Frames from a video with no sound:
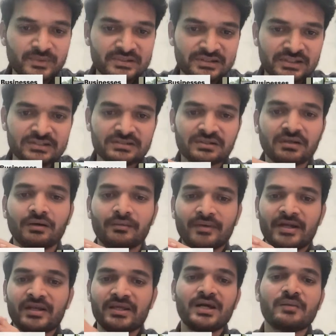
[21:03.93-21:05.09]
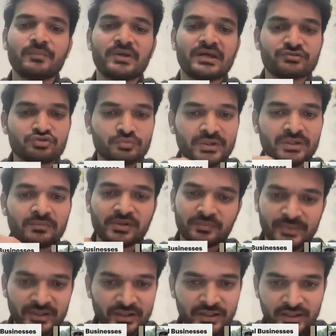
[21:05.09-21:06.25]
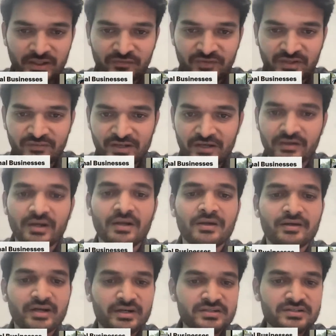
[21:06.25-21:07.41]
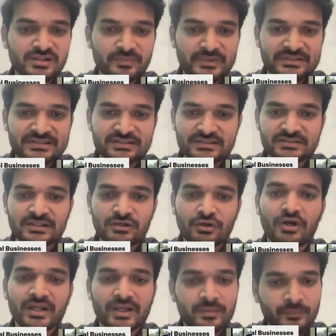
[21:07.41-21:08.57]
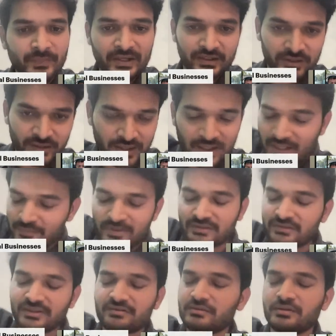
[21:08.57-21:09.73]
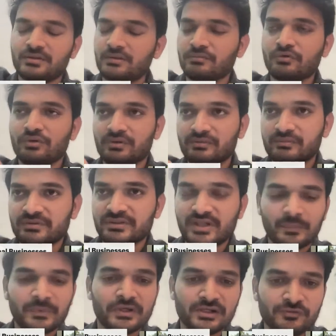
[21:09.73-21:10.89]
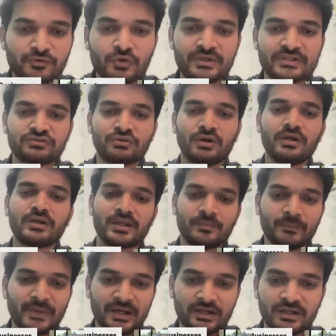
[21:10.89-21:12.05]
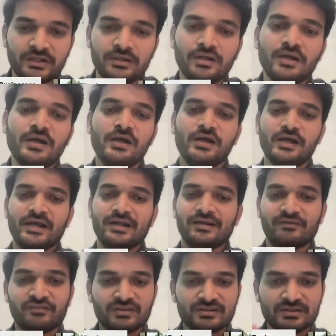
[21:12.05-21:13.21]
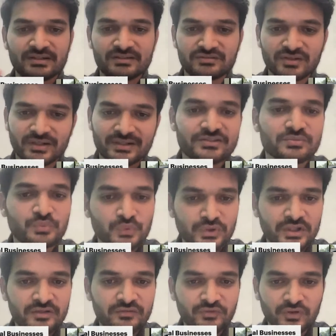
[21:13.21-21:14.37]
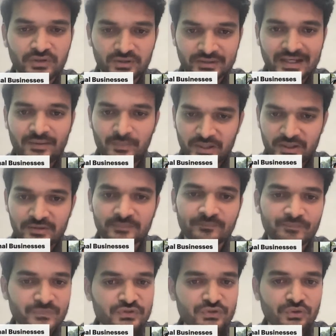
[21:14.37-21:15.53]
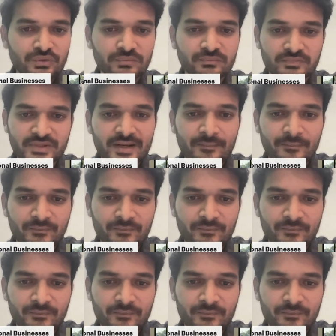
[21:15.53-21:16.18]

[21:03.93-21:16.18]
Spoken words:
business, an ERP has to be implemented in a way where traditional businesses are not impact. I mean, the typical flow is not impacted, and everything is running smoothly for that matter. So, yeah,